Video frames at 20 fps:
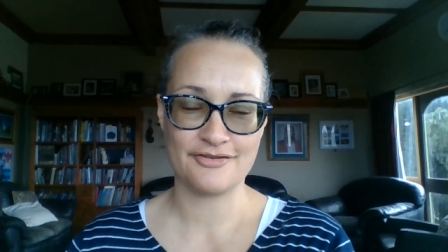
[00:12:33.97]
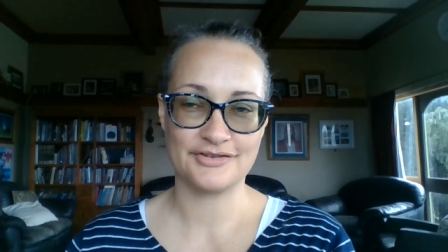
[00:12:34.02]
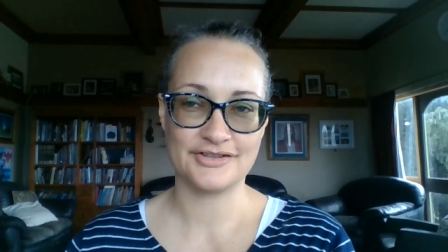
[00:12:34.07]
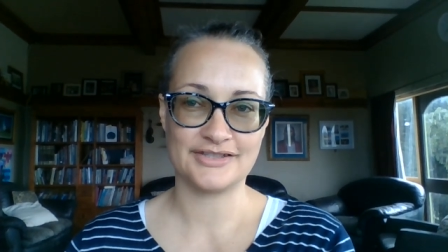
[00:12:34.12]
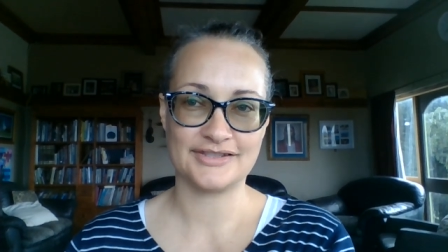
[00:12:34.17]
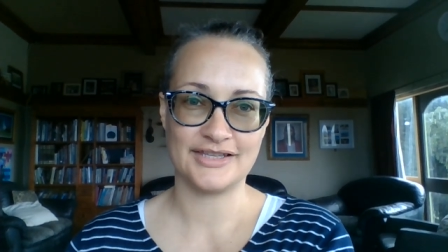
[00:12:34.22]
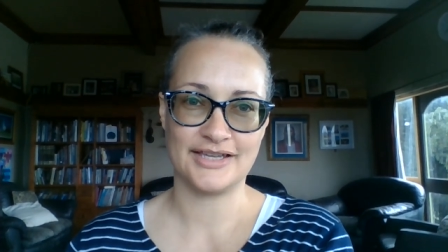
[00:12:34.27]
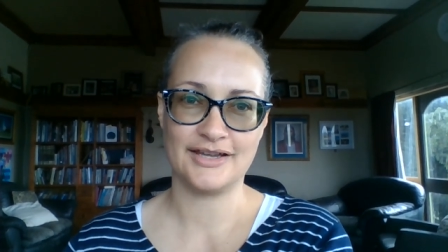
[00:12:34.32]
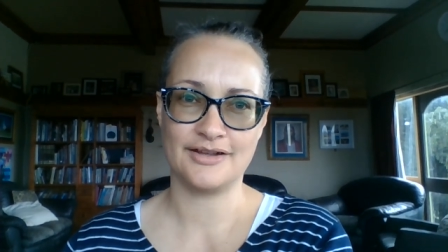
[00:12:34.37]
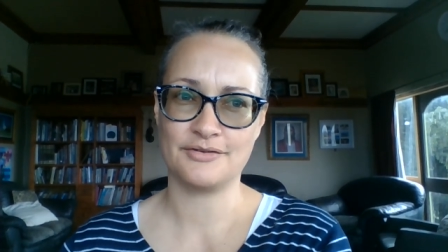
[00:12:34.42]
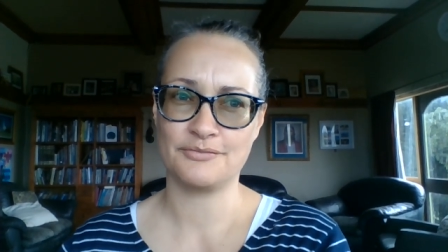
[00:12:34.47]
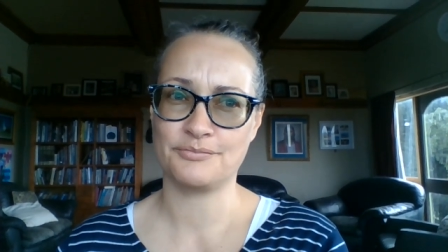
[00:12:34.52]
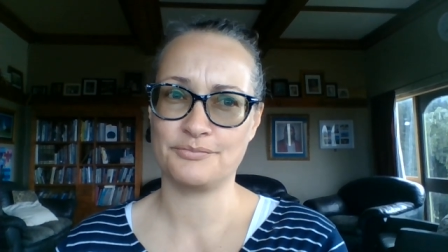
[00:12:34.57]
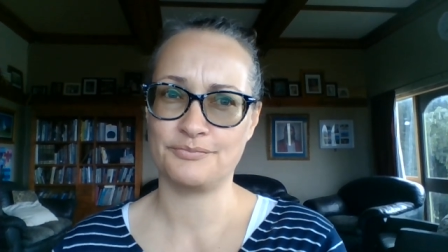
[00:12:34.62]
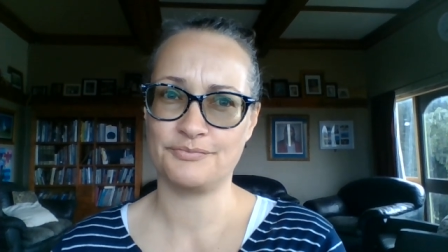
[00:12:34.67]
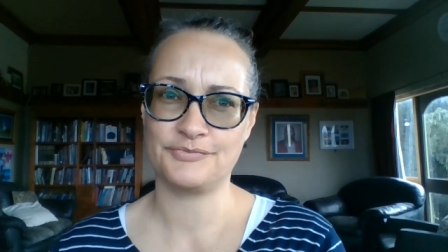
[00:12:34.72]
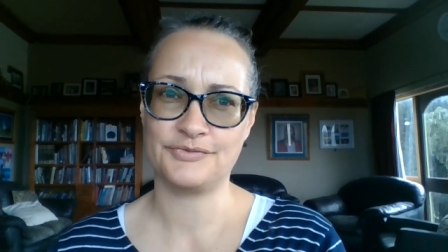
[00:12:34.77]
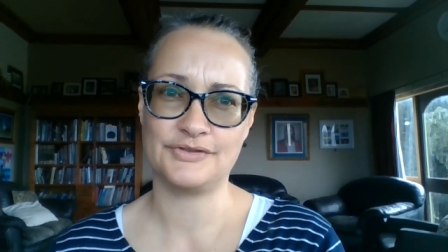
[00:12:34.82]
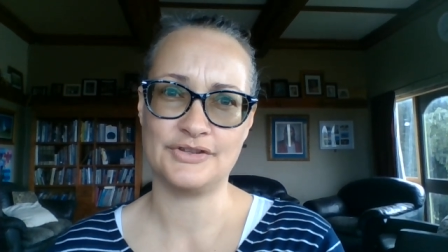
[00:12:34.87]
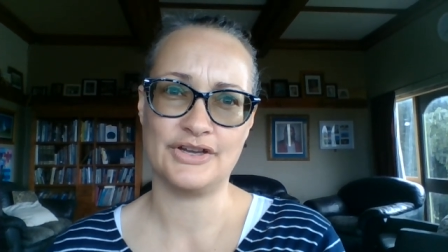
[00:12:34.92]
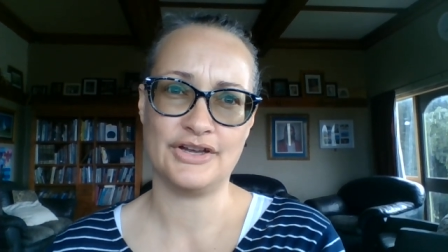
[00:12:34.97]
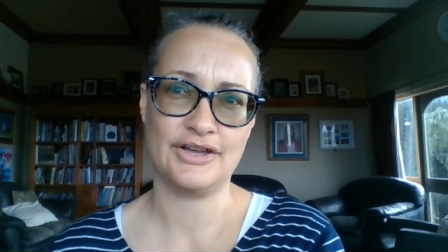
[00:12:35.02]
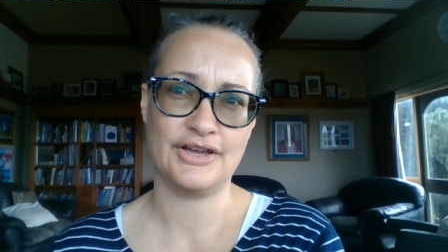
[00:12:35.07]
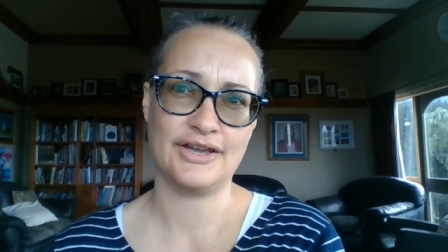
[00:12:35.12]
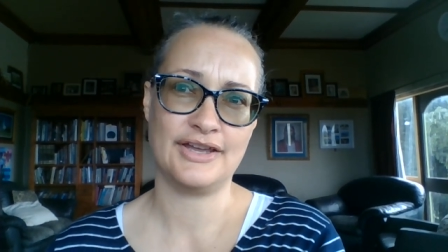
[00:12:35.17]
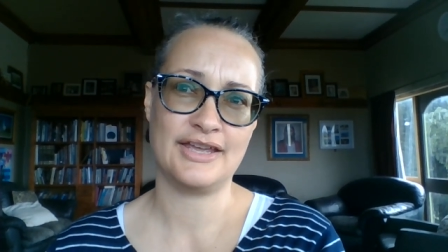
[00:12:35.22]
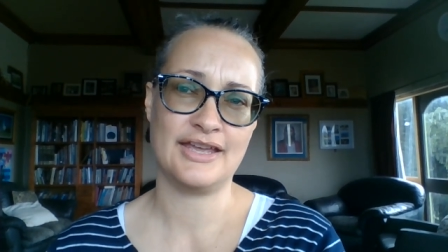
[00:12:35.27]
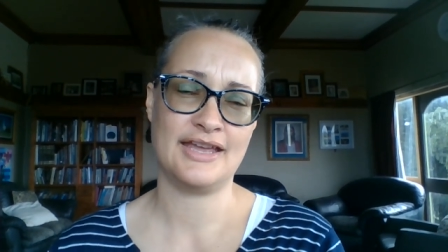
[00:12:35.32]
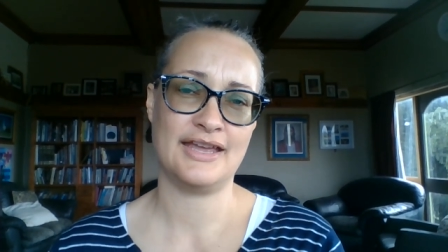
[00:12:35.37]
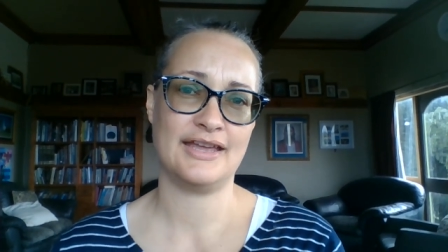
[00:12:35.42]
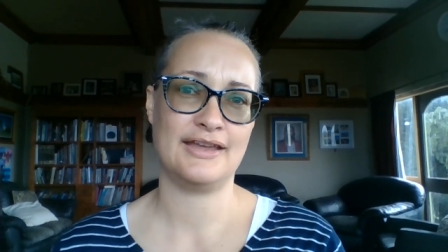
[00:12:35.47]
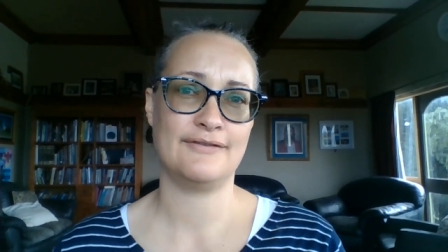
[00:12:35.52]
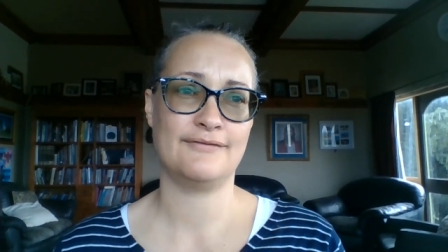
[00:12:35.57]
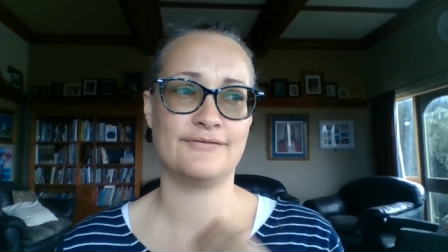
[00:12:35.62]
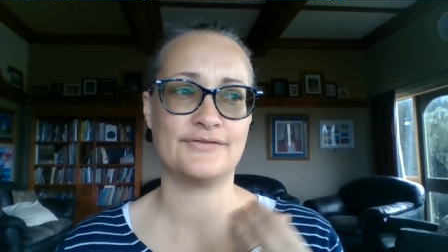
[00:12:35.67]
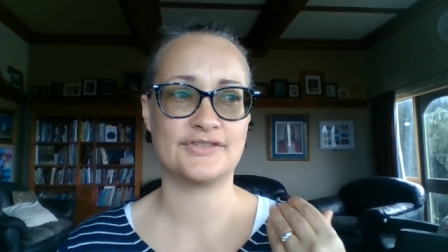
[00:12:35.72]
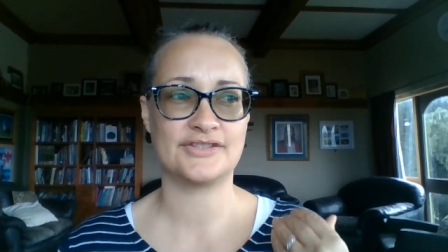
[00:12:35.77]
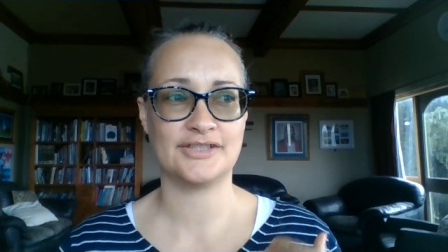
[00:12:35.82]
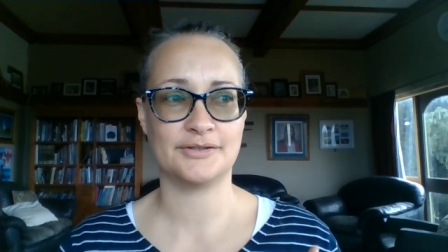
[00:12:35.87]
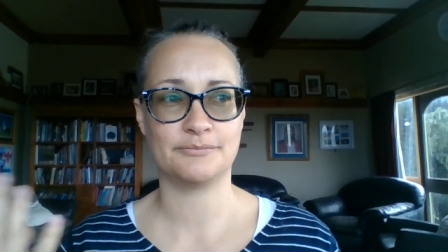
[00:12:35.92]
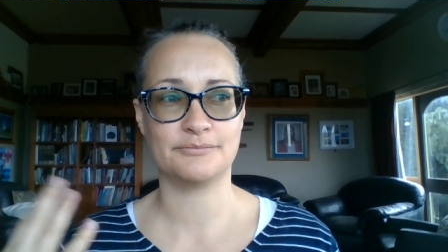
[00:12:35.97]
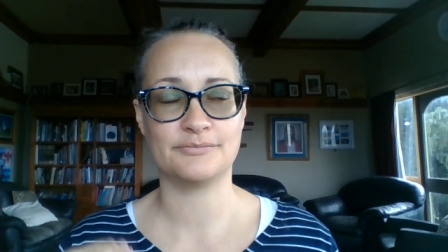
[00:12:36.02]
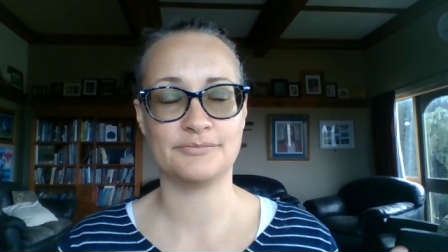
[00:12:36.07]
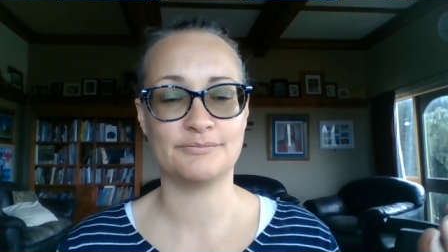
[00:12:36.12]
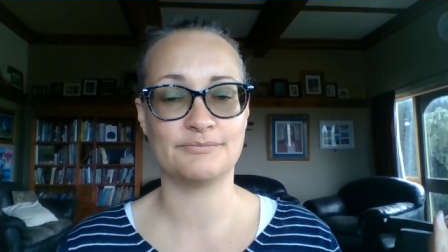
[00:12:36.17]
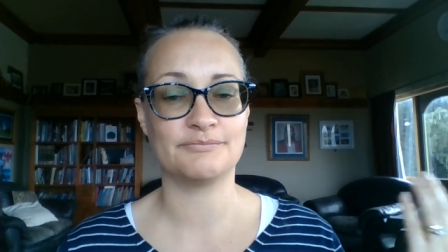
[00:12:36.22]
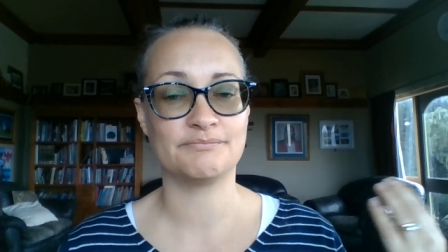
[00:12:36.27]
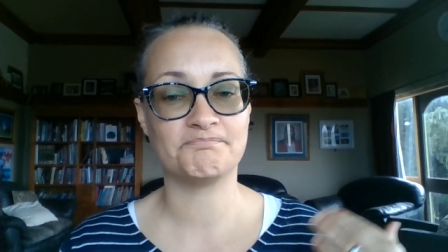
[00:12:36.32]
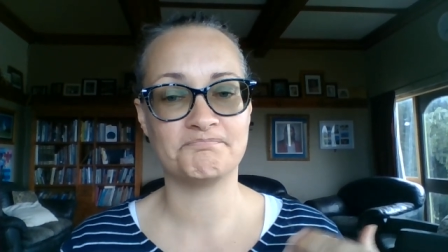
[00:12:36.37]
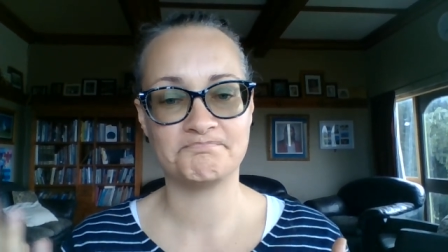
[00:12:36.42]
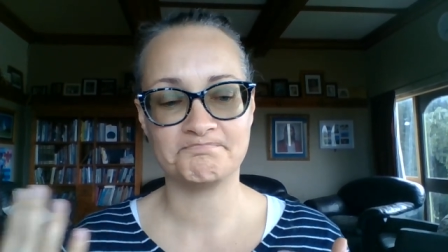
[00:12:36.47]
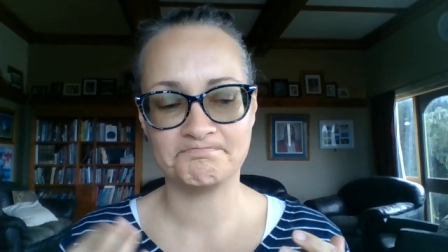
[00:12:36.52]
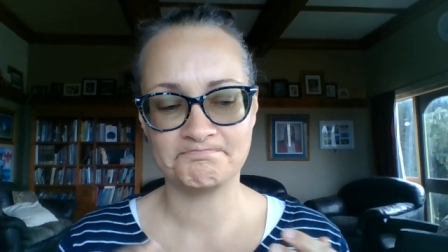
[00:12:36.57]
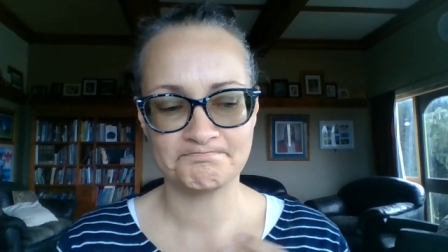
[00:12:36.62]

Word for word: is that I have some